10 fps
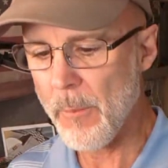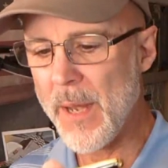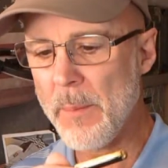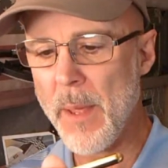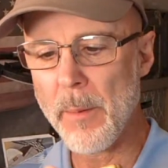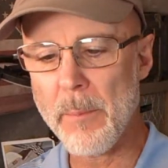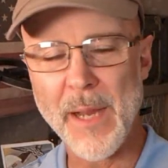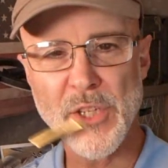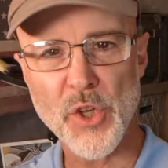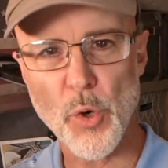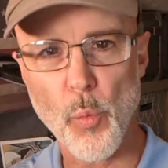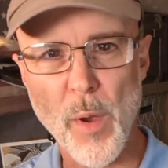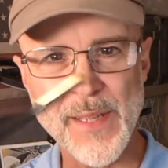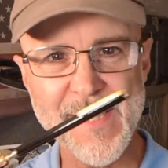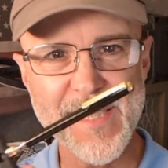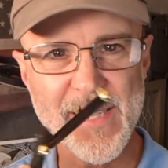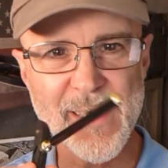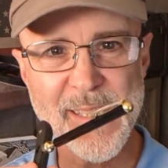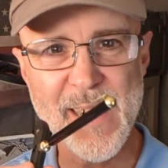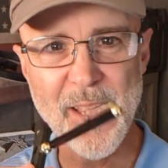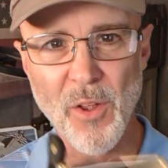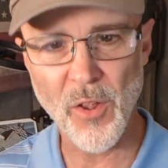to be able to make sure what's steel